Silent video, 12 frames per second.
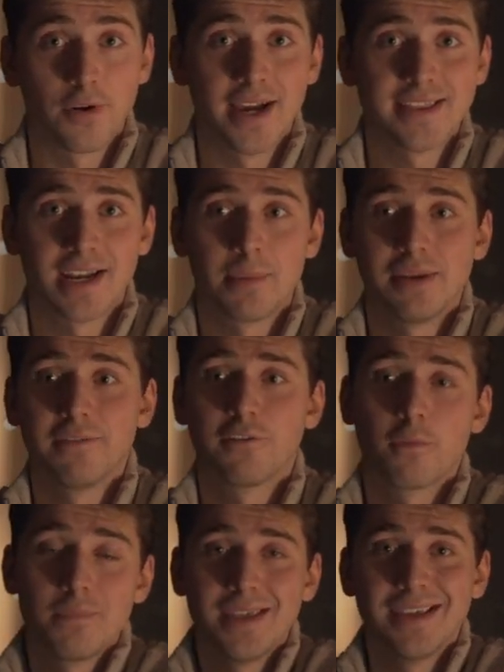right? And I mean,
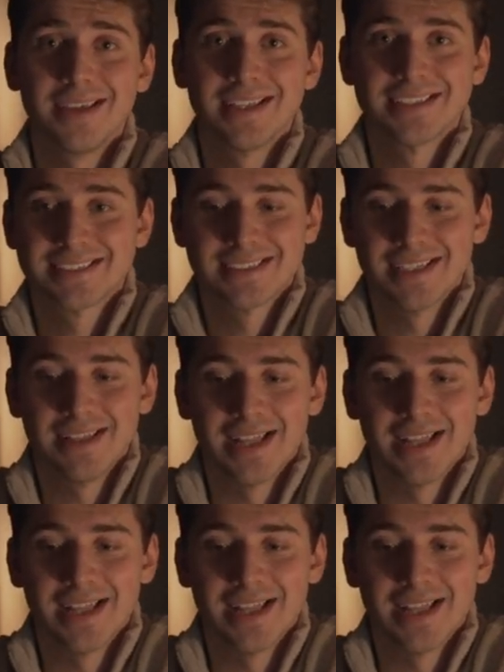for me, it's still